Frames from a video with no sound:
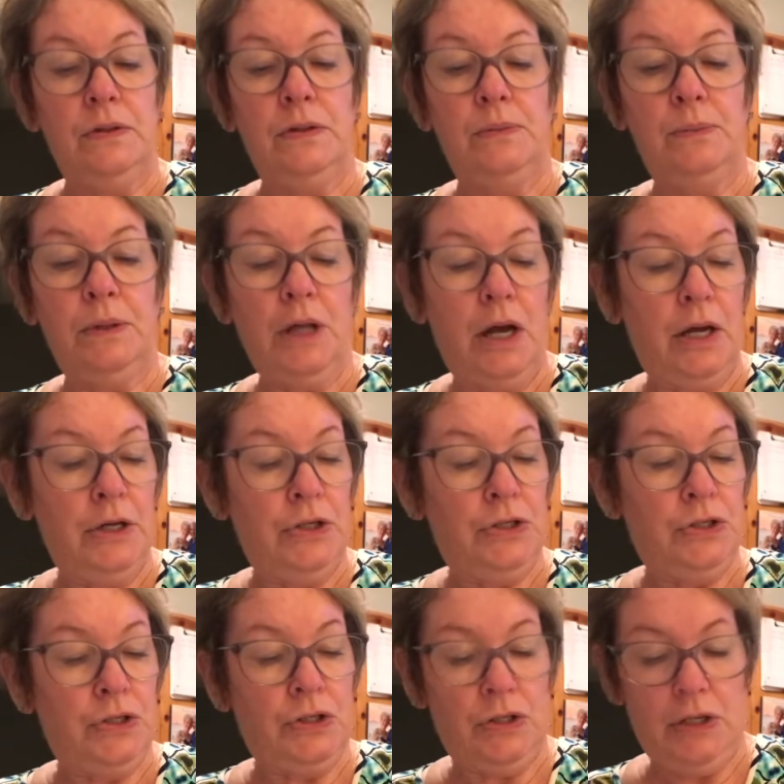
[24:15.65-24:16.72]
There's the
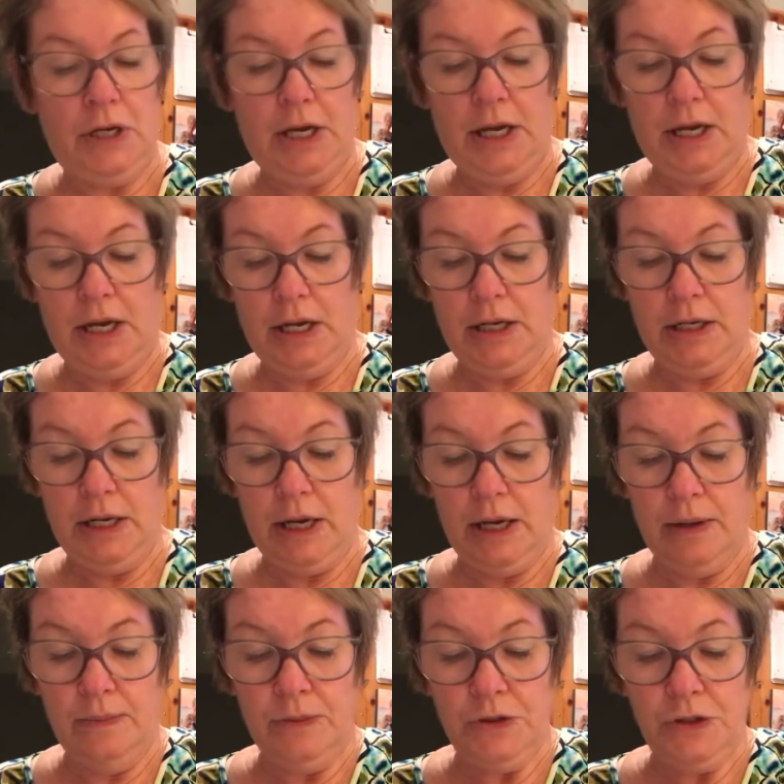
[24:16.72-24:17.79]
splotch,
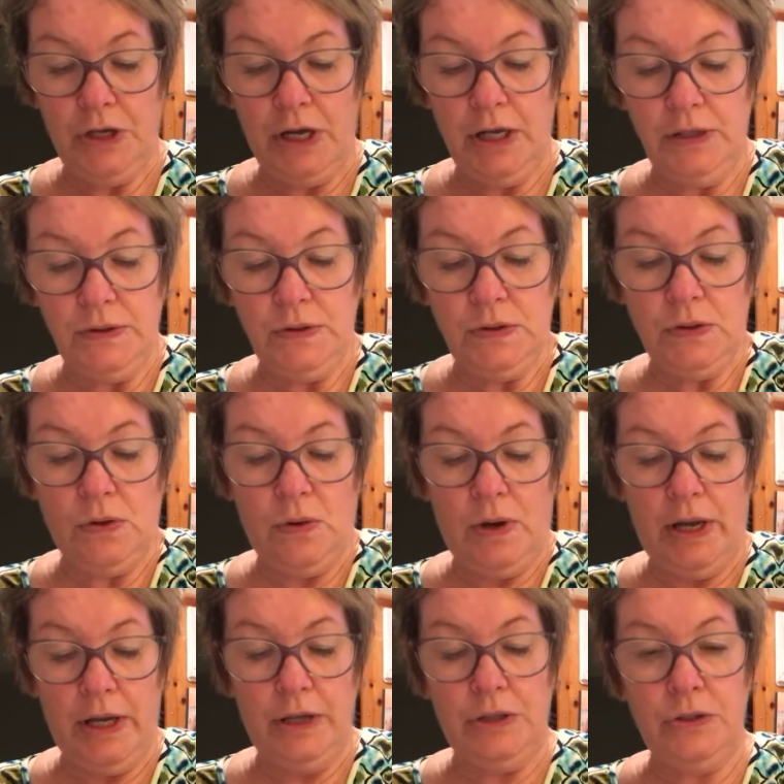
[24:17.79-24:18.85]
and I'm
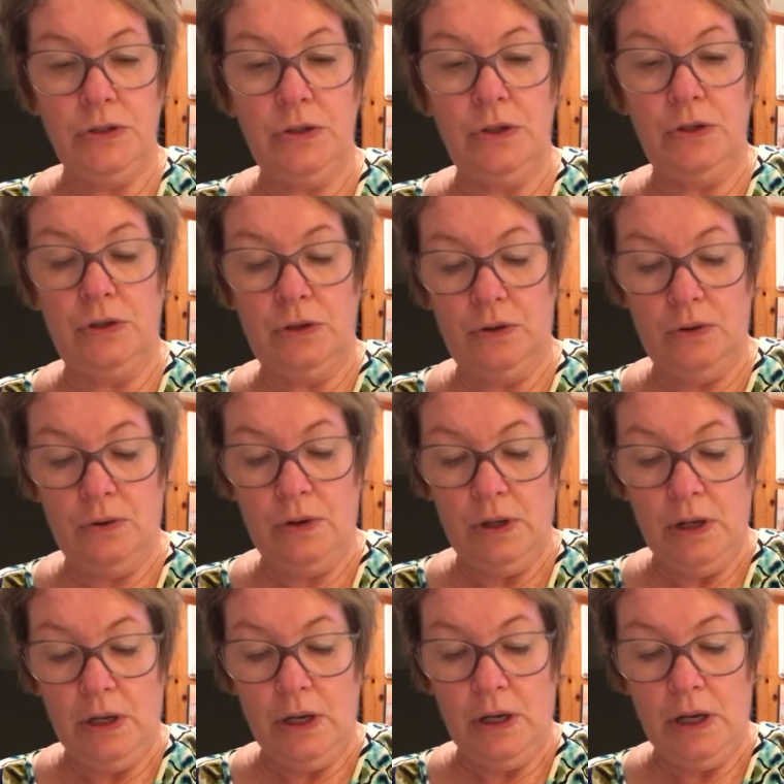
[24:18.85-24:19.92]
just going
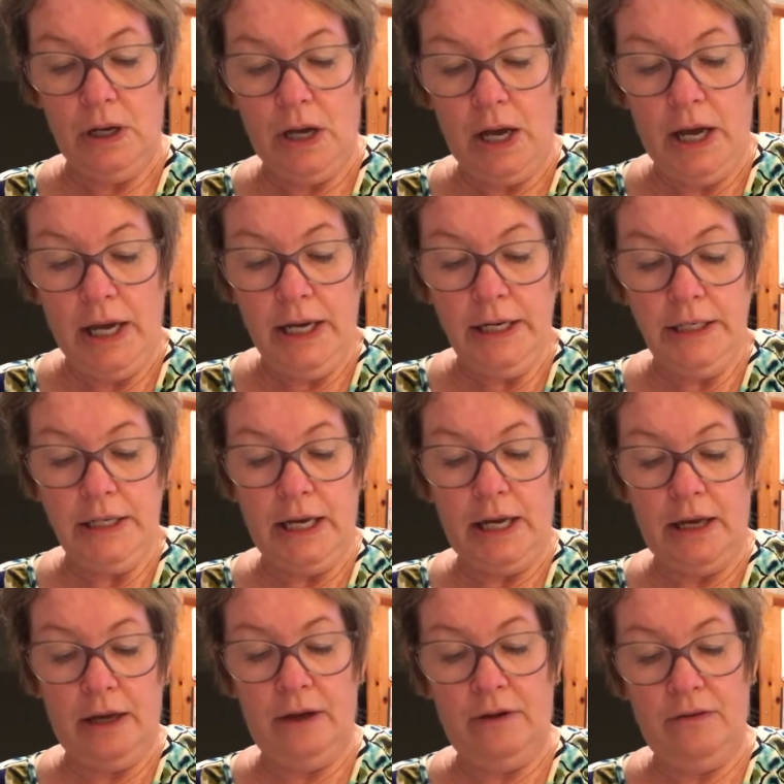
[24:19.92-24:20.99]
to
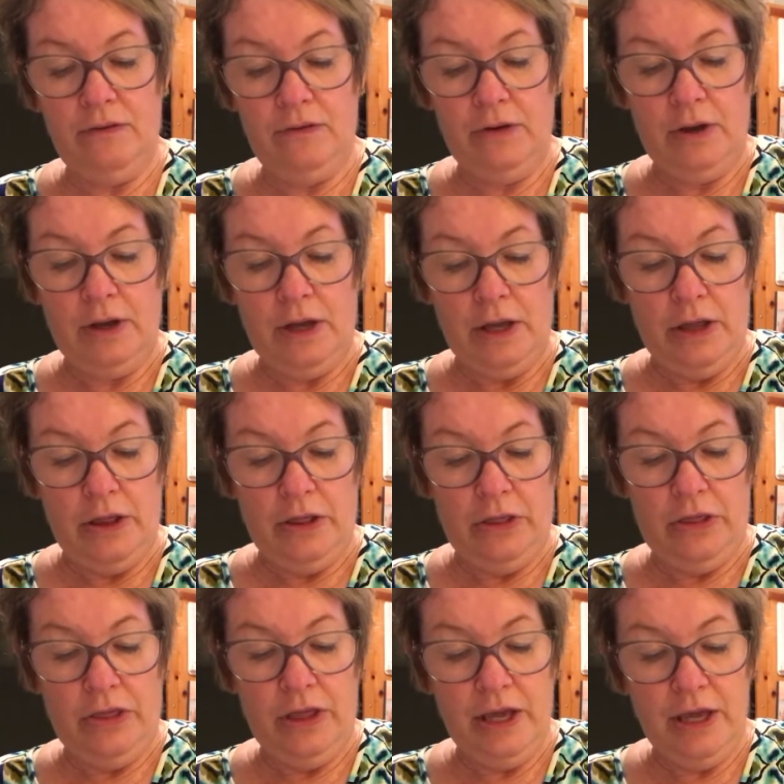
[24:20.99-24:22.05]
kind of
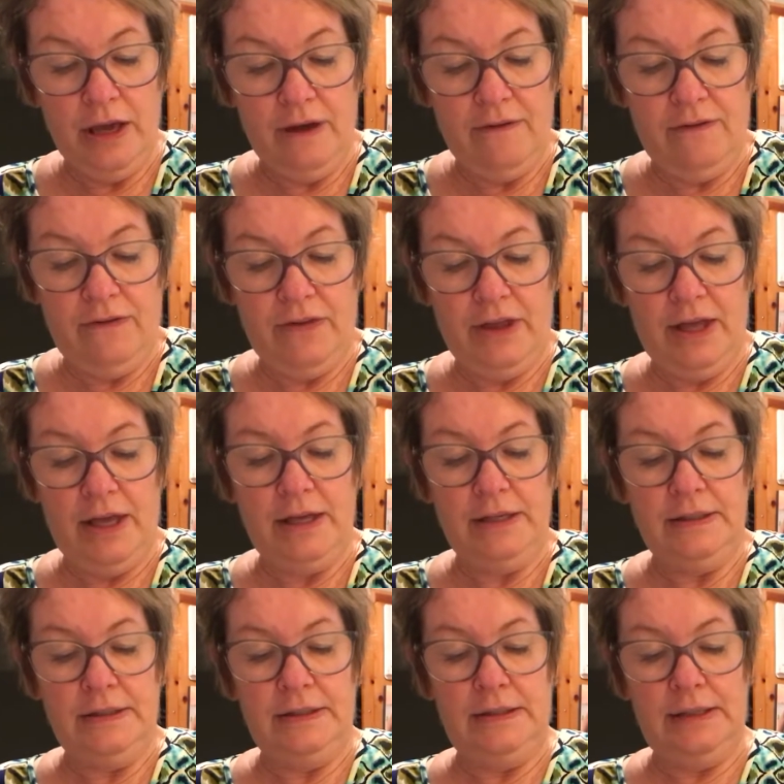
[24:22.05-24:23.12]
think of
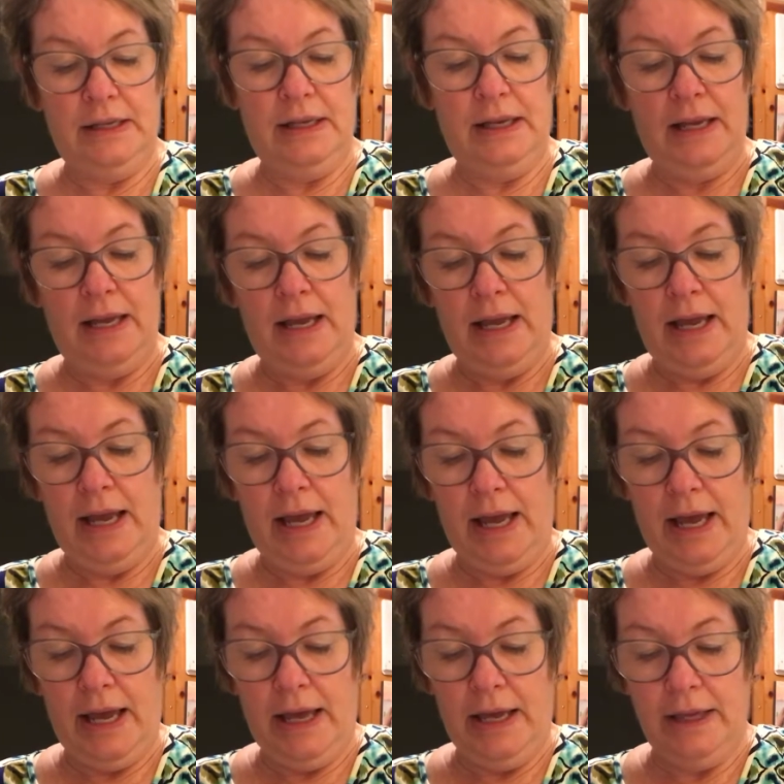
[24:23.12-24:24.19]
this
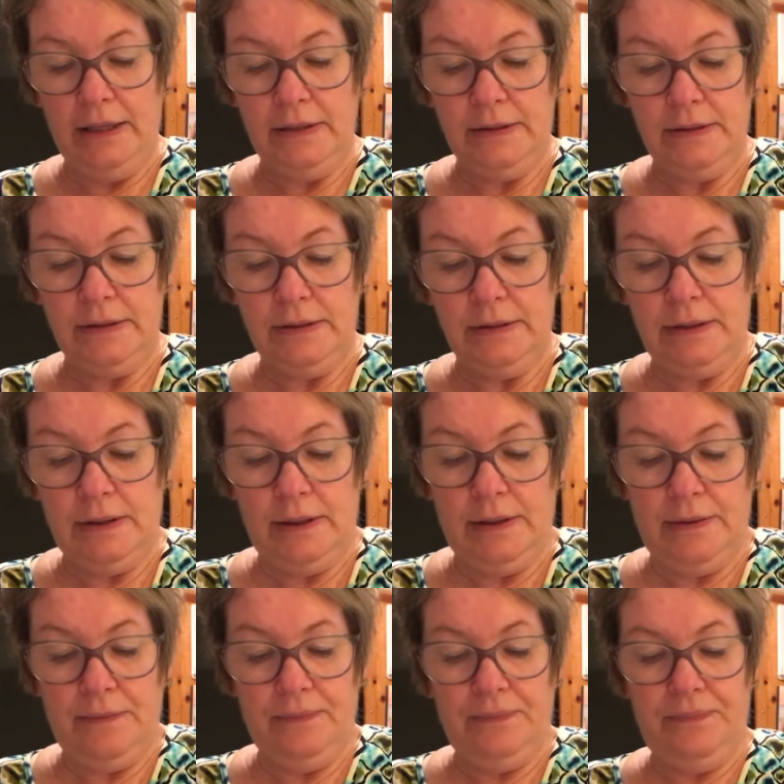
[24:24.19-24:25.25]

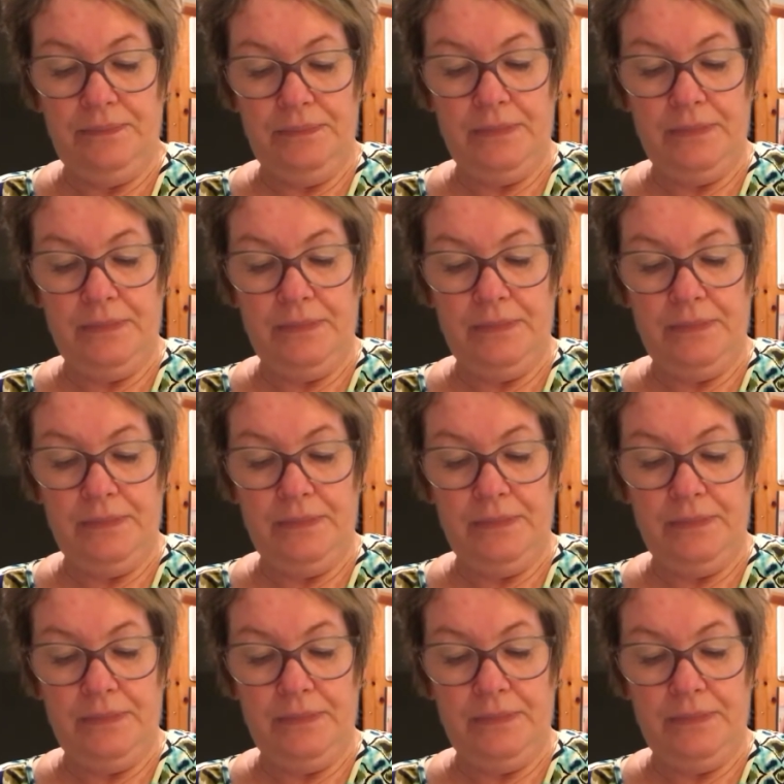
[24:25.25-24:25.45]
as